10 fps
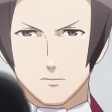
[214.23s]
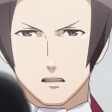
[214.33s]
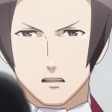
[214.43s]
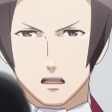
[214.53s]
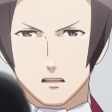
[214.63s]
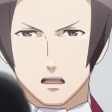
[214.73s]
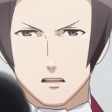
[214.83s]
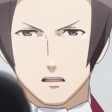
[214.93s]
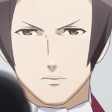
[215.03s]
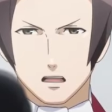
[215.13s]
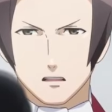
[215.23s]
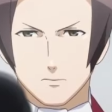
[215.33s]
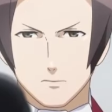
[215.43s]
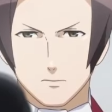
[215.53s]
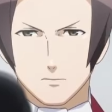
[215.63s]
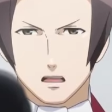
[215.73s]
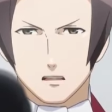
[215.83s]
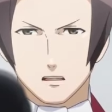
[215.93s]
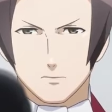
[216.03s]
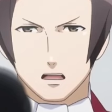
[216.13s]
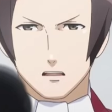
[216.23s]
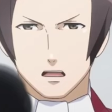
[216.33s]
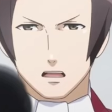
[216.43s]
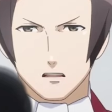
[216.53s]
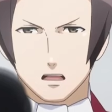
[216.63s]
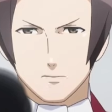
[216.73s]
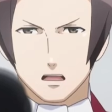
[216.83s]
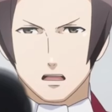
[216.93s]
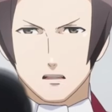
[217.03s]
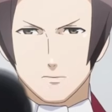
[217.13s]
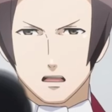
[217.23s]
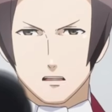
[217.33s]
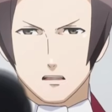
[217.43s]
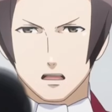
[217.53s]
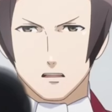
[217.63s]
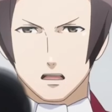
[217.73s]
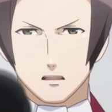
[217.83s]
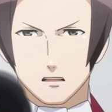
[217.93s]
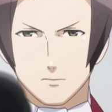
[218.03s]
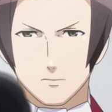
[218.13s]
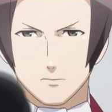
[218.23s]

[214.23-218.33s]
About last night, can you share with me your recollections of what happened?